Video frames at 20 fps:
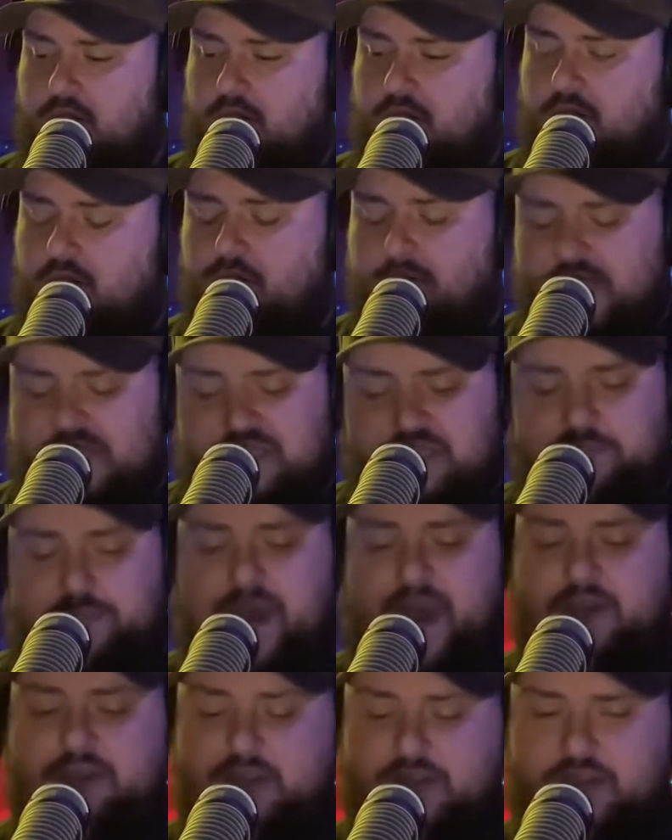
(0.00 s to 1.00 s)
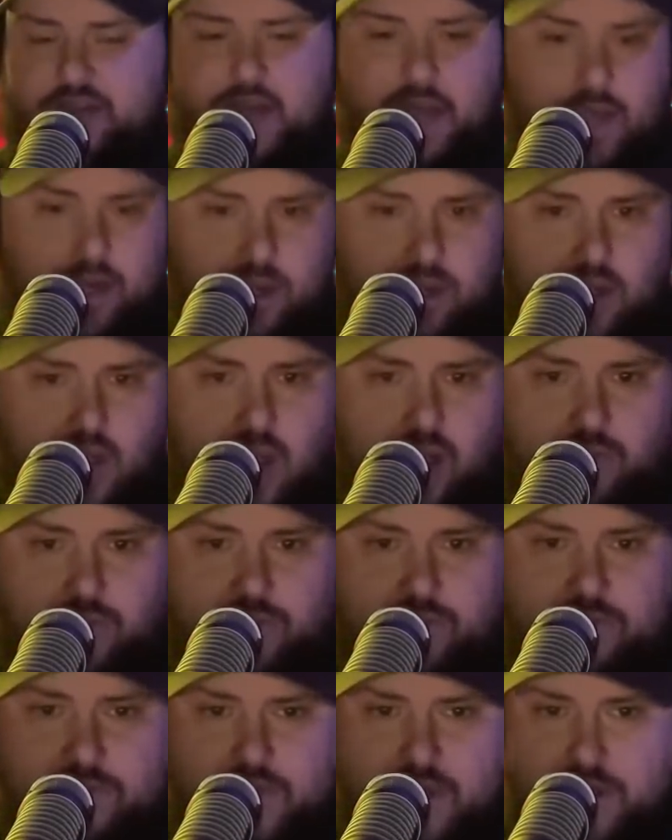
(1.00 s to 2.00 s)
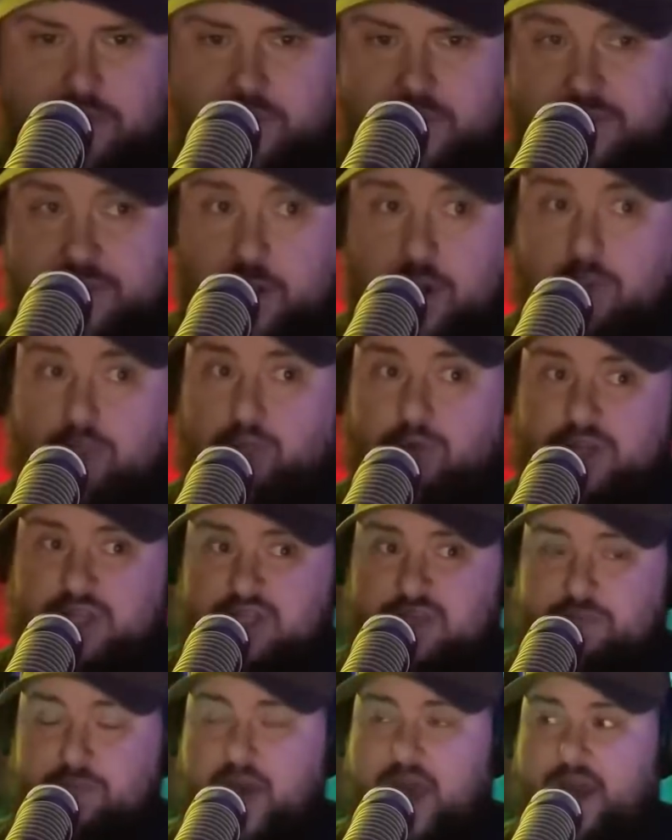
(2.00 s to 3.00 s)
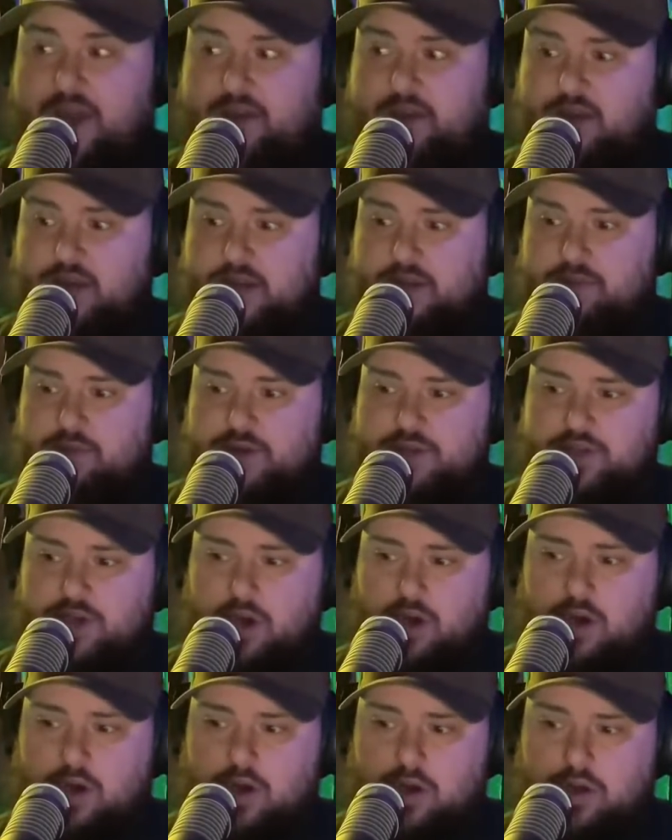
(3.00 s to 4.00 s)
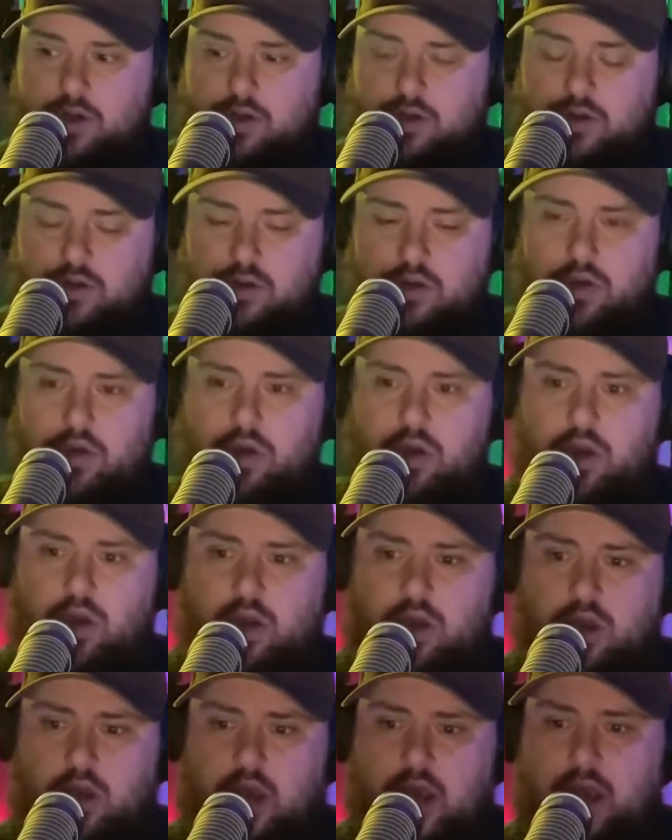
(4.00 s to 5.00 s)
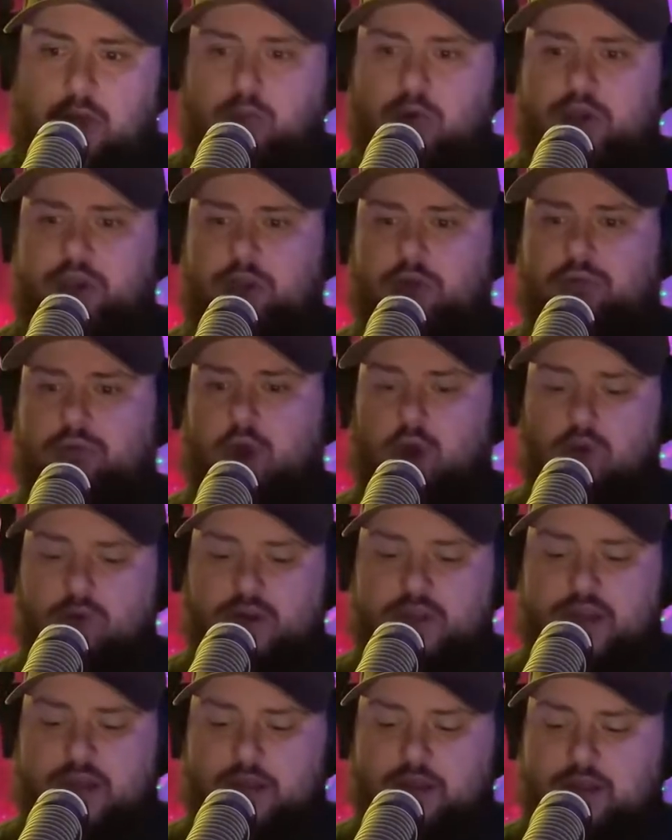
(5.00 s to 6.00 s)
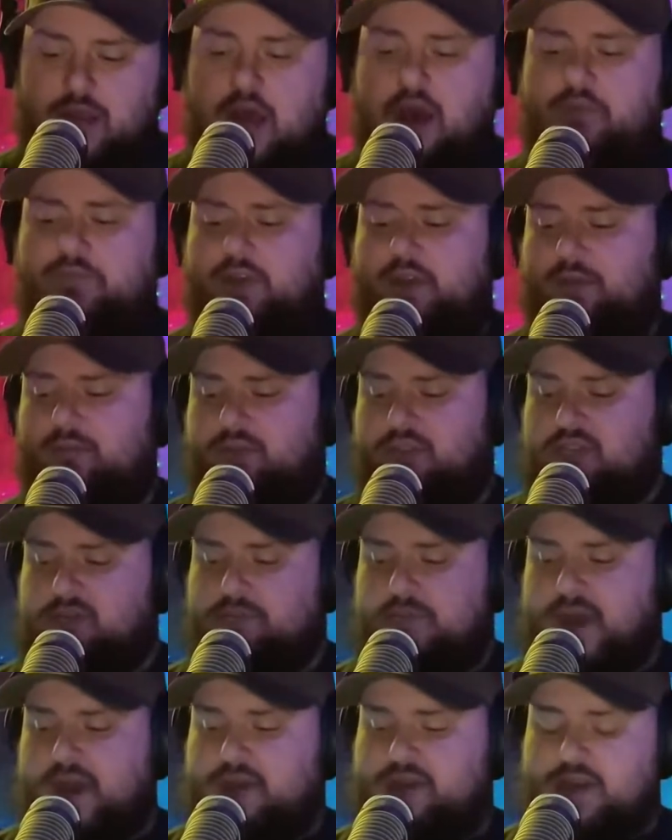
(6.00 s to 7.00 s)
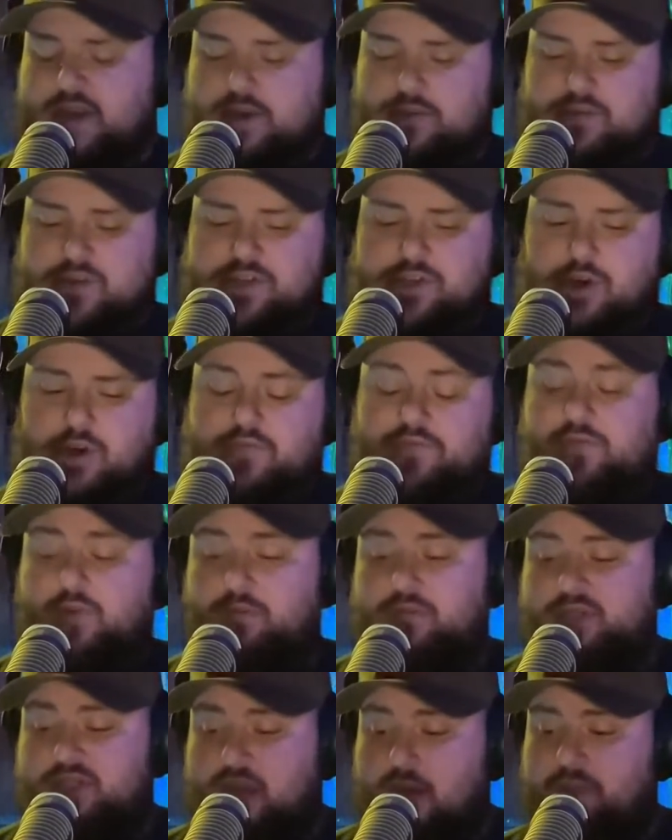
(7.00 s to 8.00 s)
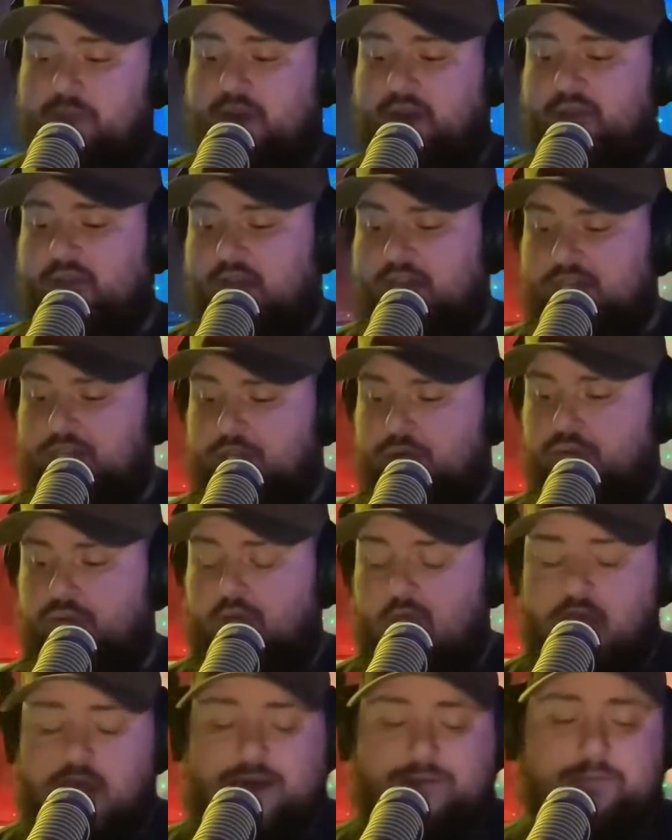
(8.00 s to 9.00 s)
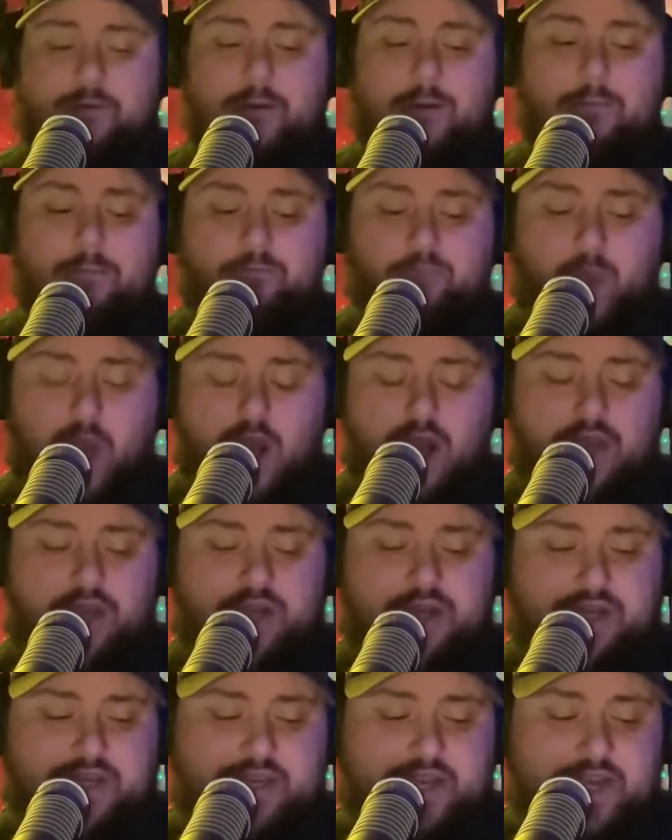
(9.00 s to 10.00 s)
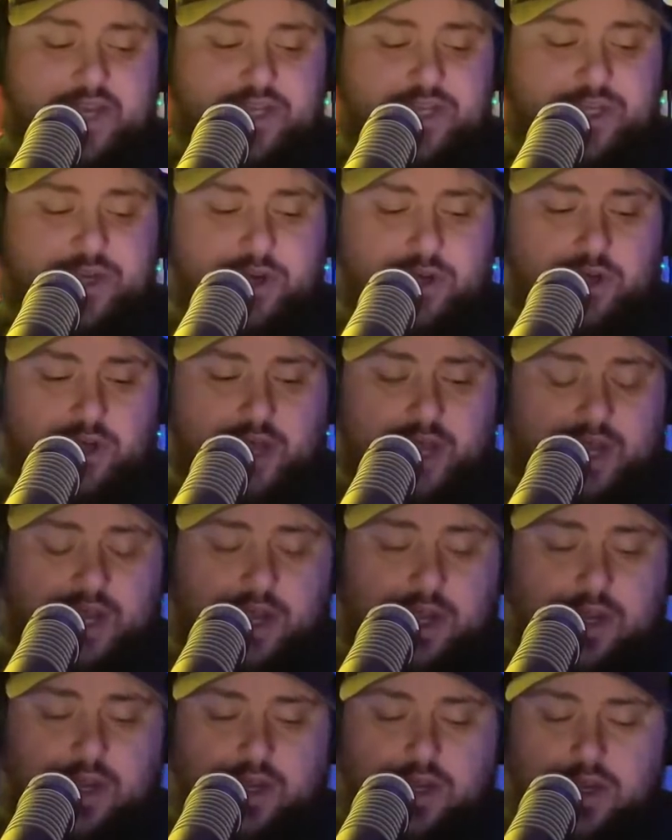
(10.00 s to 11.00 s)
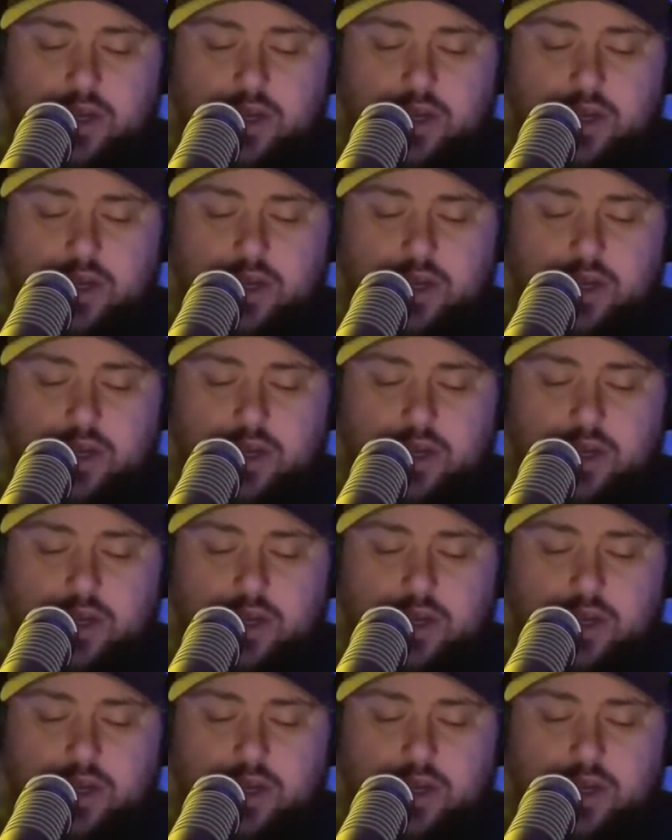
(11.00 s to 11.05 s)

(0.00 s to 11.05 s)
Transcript: you expect to get love in return, respect in return. And when you don't get love and respect in return from somebody that you love unconditionally,